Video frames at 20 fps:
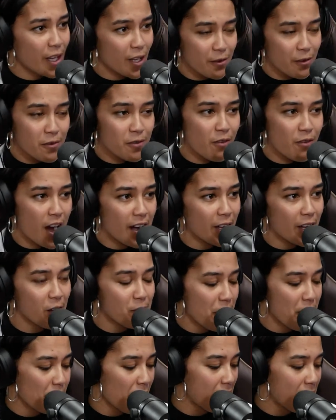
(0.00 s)
Thank you for riding
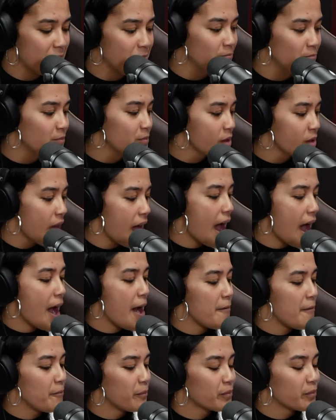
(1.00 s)
on my plane.
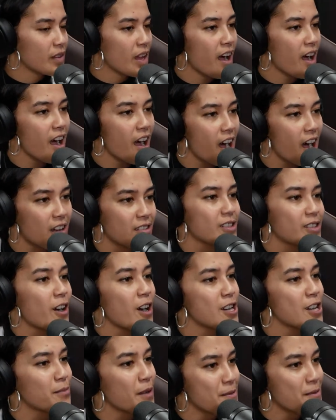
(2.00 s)

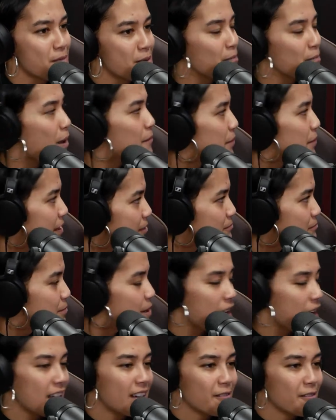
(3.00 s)
sorry it's been a bit bumpy,
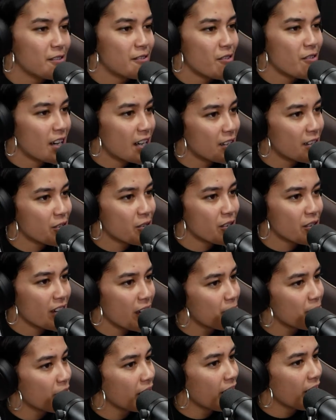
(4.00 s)
but we've really enjoyed your
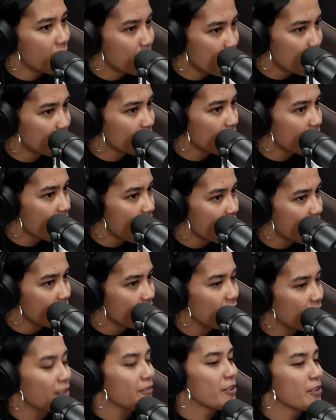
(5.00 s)
company. I personally have.
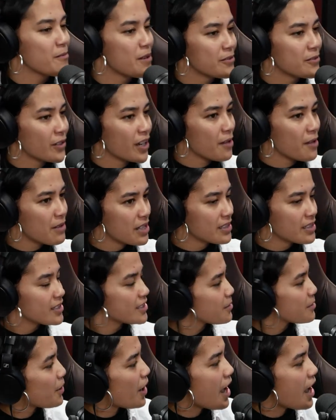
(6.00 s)
Thank you very much for coming. To